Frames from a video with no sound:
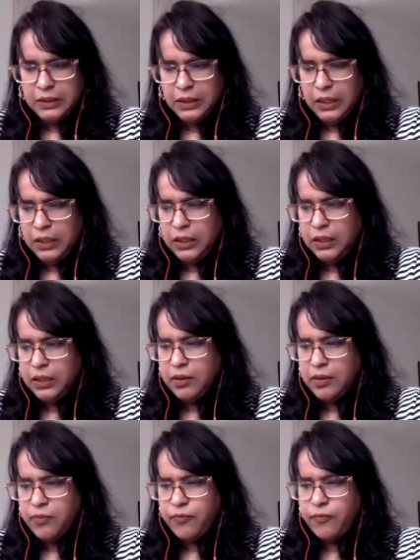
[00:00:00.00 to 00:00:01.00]
uh,
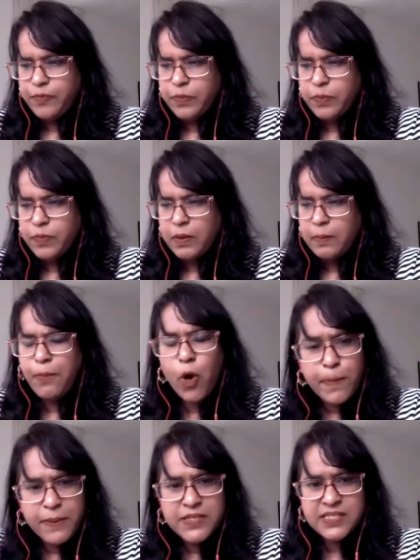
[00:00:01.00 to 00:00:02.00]

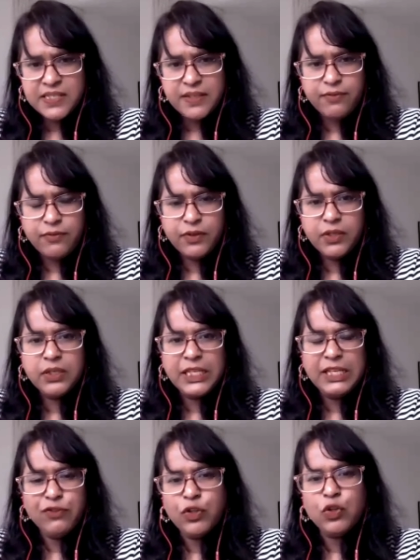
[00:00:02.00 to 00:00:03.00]
purposive,
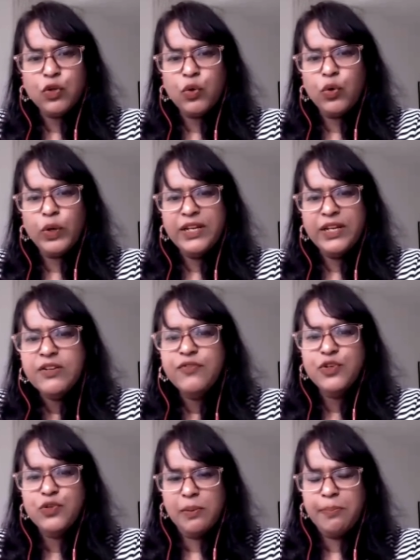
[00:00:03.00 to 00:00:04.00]
even though
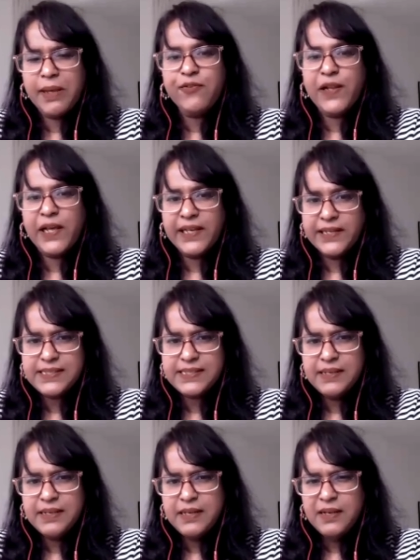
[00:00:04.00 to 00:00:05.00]
individual mayflies
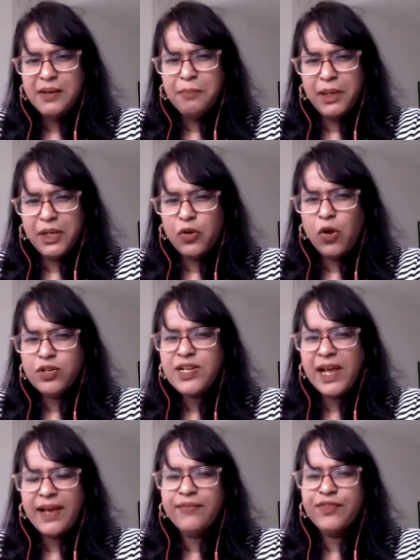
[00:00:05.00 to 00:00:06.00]
may not
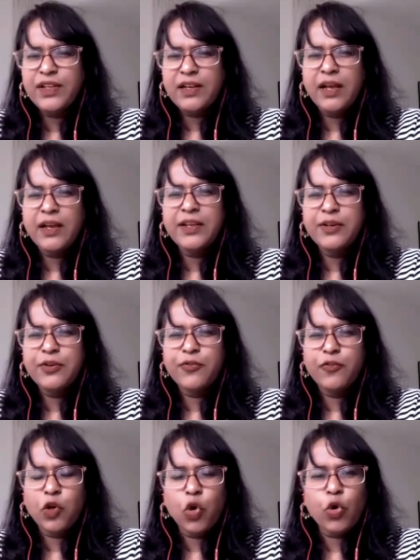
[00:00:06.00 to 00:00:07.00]
have the kind of
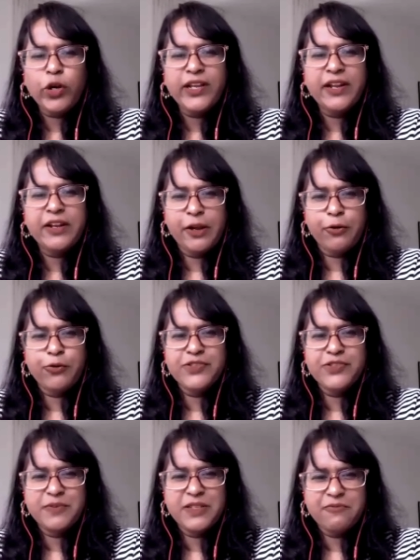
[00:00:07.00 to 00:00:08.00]
glory and
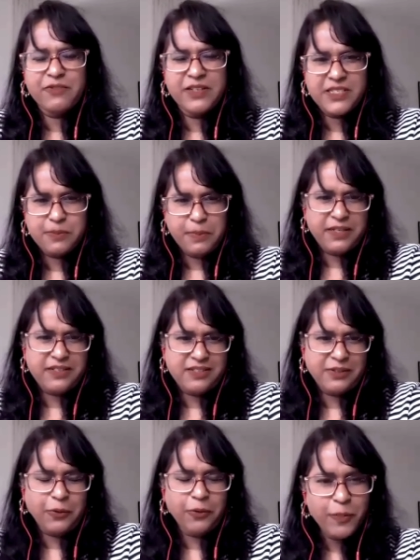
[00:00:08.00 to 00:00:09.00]
heroism that we expect, you
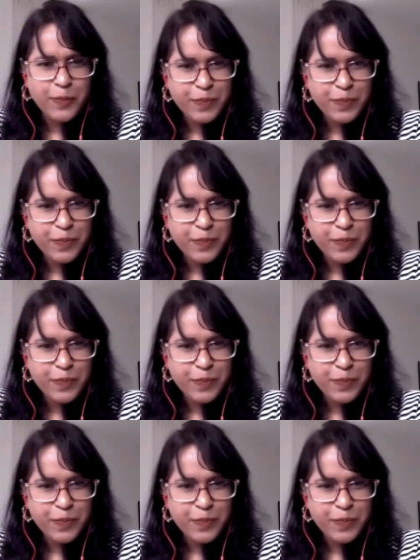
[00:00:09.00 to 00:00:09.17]
know,